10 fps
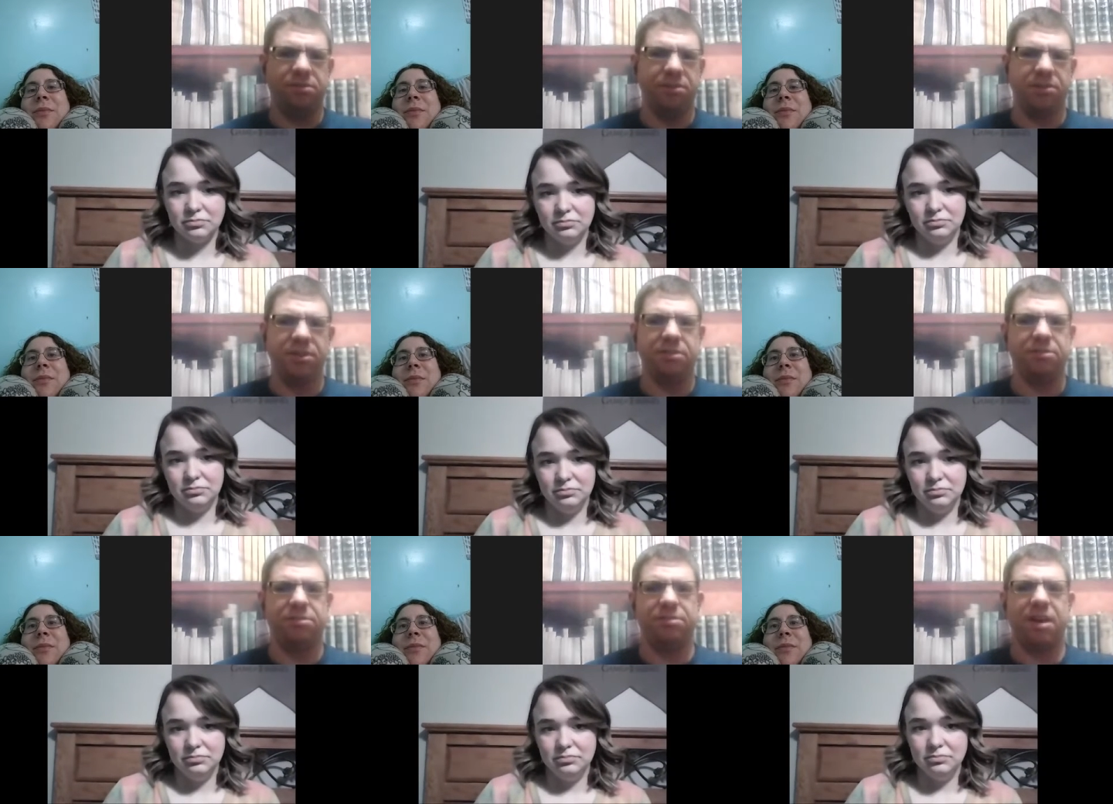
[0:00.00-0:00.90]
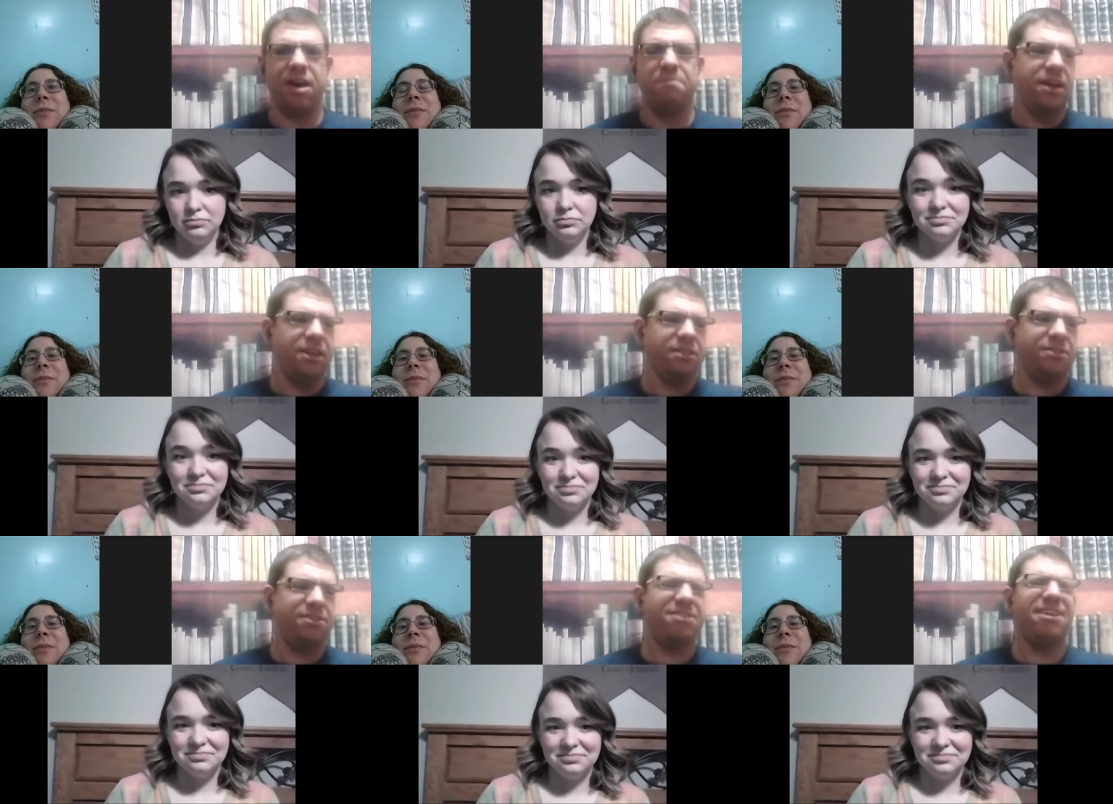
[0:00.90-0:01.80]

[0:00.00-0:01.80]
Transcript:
Speaker 1: series. Uh, I think it's